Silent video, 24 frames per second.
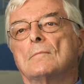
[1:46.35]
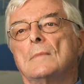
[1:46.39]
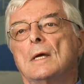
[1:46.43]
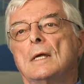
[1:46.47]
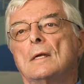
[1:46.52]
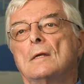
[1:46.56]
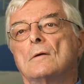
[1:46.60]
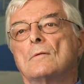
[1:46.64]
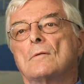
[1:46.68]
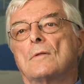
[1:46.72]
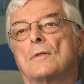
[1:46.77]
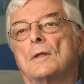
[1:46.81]
made
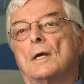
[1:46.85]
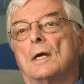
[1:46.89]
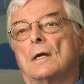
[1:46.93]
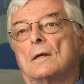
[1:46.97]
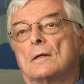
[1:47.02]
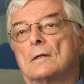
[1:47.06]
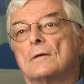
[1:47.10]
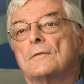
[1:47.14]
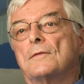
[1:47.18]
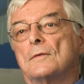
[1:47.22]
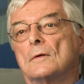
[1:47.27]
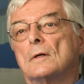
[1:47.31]
you think
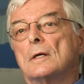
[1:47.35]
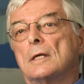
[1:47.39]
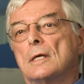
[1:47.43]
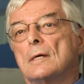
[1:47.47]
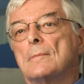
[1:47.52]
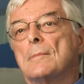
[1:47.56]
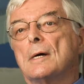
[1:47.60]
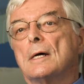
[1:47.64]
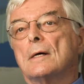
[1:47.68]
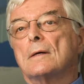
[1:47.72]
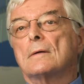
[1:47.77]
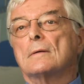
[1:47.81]
differently
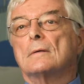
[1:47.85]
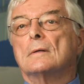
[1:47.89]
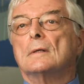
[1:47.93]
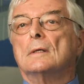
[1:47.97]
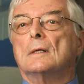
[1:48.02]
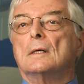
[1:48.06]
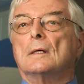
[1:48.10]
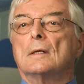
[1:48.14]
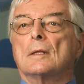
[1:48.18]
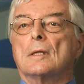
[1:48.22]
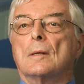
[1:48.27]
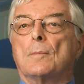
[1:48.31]
about
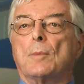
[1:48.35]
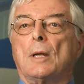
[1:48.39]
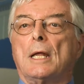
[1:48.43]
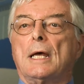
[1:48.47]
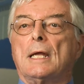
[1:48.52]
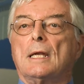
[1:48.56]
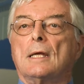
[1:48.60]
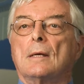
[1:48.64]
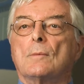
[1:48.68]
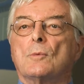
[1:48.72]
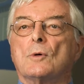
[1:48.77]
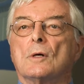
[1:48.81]
the
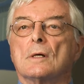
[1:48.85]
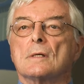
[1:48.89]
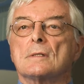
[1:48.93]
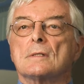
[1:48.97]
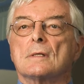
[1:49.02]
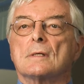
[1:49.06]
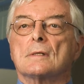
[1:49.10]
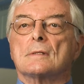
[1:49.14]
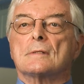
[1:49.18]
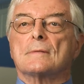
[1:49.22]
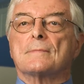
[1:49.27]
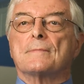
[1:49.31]
planning
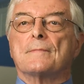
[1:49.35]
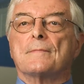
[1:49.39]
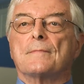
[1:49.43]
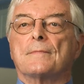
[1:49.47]
process.